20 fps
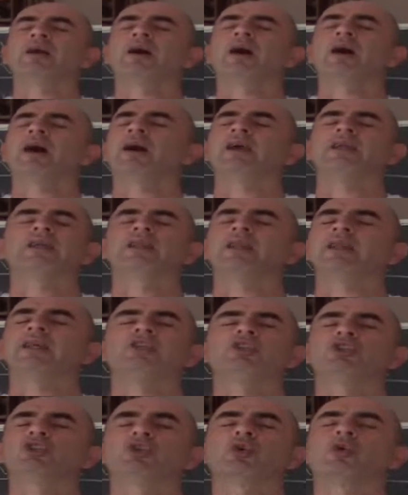I
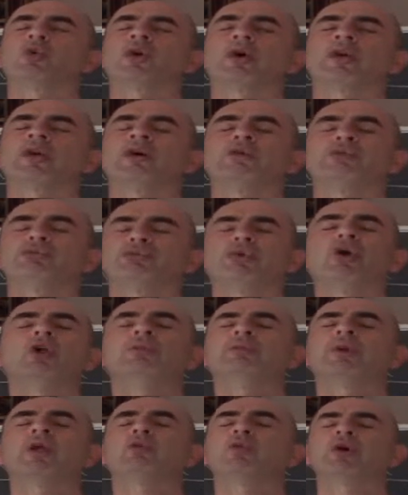need joy.
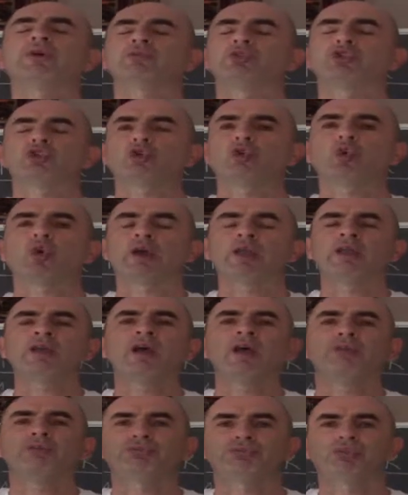Fill me with joy.
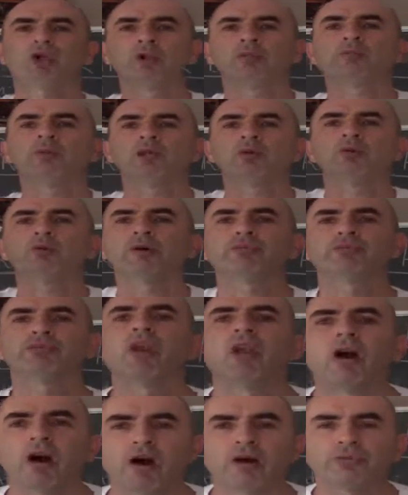Fill me with
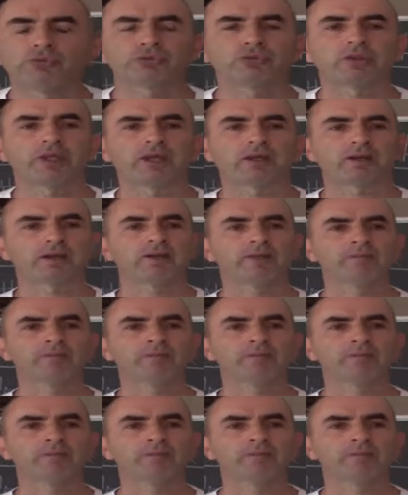laughter.